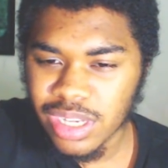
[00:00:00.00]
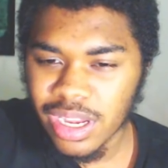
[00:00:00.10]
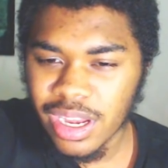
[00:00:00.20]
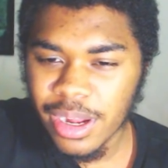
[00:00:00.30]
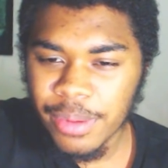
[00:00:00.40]

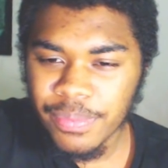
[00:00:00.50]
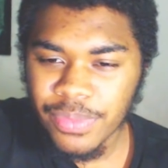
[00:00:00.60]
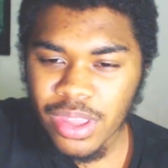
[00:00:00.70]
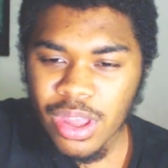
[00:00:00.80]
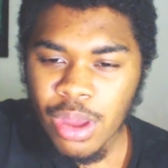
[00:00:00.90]
What
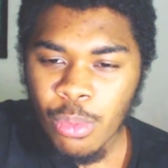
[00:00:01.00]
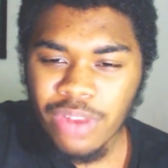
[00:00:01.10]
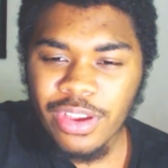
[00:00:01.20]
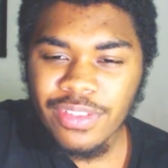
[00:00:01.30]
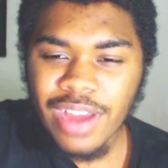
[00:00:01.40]
do you
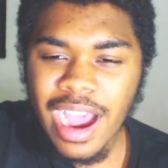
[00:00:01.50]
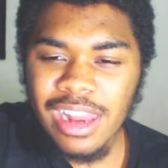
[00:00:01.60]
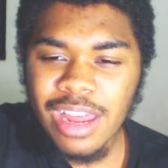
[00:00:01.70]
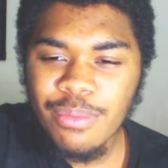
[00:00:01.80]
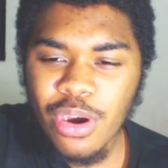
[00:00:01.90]
think of the
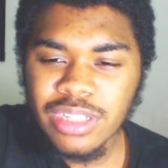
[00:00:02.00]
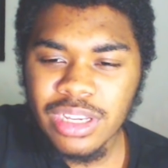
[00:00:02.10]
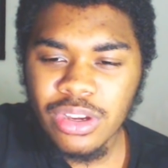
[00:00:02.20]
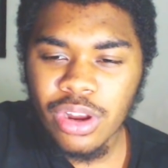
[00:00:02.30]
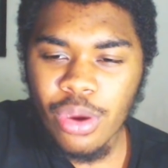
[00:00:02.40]
Highline
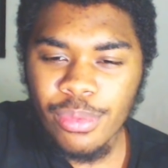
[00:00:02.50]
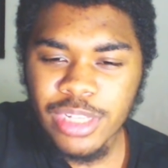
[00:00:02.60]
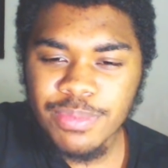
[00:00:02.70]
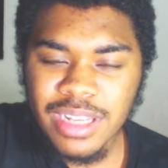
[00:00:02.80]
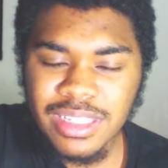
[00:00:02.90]
Boateng on
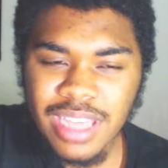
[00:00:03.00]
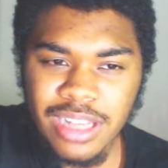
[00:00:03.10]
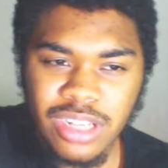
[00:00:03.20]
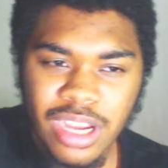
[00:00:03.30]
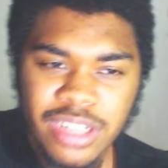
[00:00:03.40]
Hummels
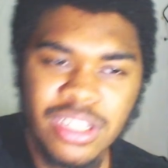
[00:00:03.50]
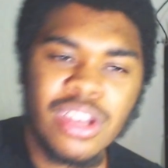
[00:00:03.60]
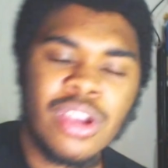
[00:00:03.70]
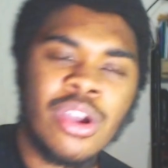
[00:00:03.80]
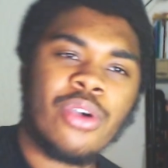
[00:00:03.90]
maintained tonight?
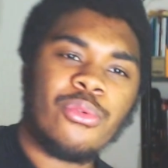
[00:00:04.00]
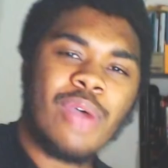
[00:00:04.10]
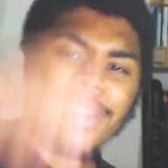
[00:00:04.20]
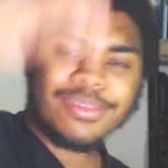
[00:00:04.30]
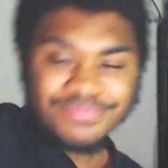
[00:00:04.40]

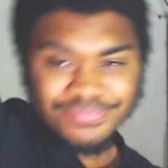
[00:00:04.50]
Well,